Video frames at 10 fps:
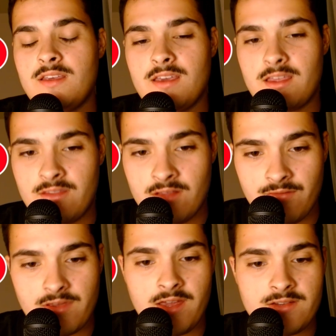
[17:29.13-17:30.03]
Hit the
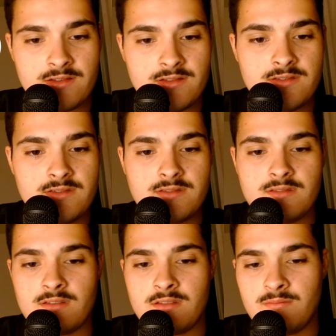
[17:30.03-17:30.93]
notifications
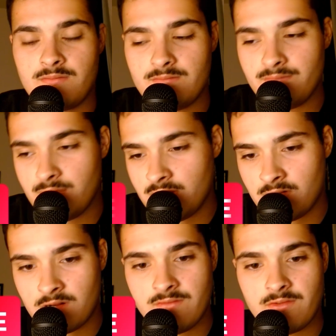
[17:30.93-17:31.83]
to be
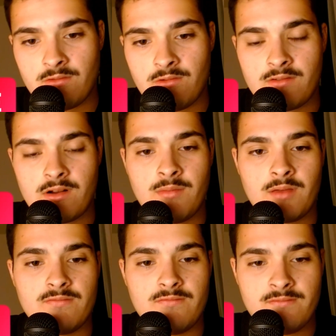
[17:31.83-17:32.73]
alerted for whenever I
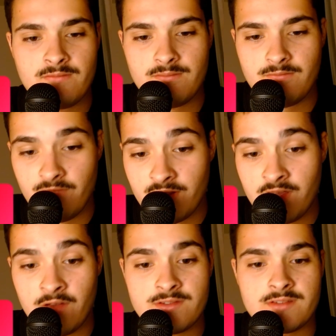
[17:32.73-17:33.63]
make
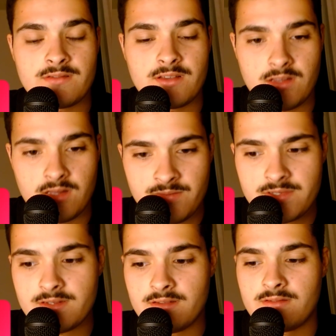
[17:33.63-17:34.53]
videos and
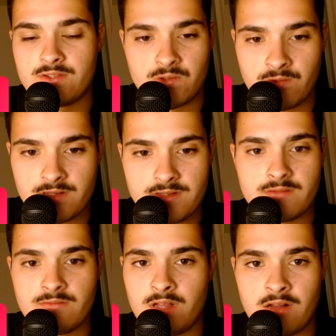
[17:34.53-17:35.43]
clips and shorts
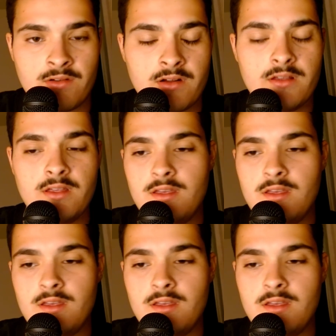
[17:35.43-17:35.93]
and whatever.